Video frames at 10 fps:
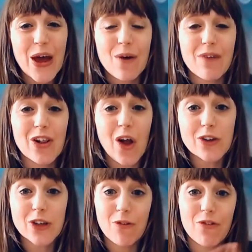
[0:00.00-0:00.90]
We have
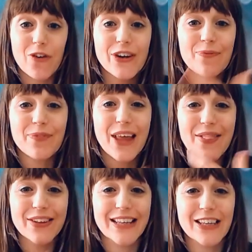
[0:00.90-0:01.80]
lots of fun in
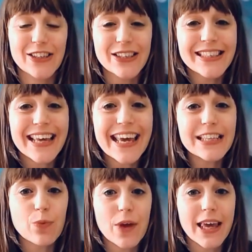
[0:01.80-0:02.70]
the sessions.
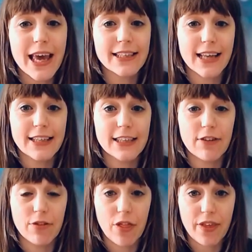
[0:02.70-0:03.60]
Each week is a
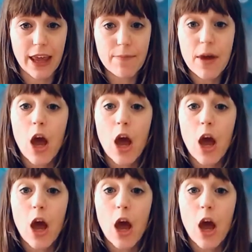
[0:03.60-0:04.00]
different theme.